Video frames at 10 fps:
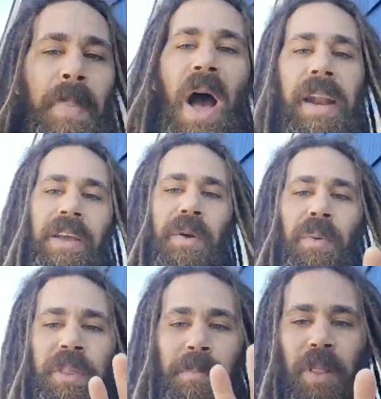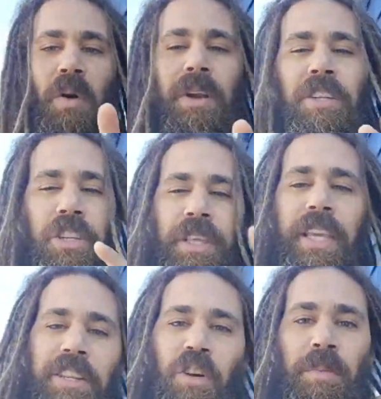bought it with a blown engine.
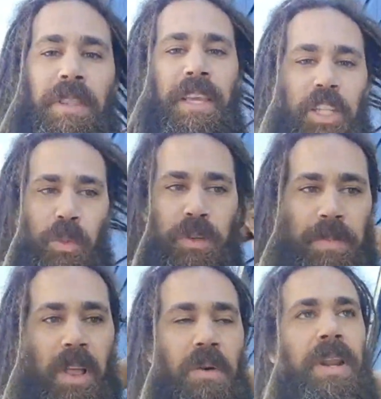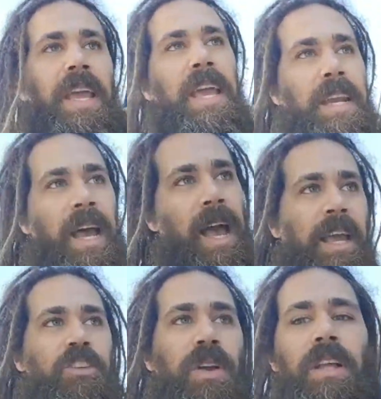Kid told me the engine was blown, and
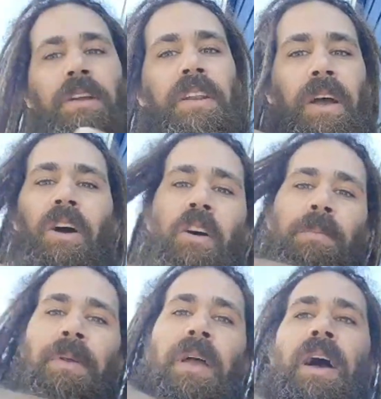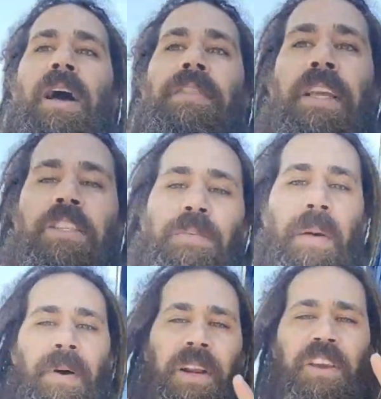I trailered it home, thanks to
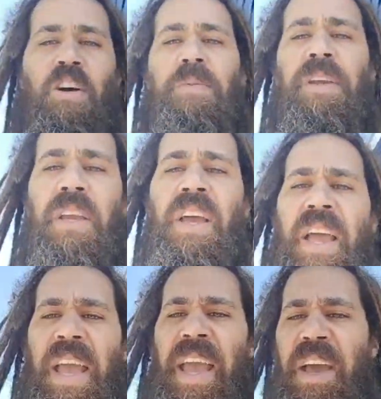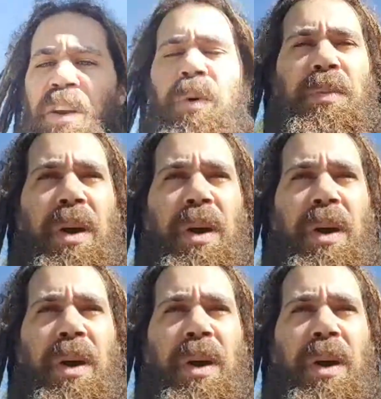my buddy Kobe. And when we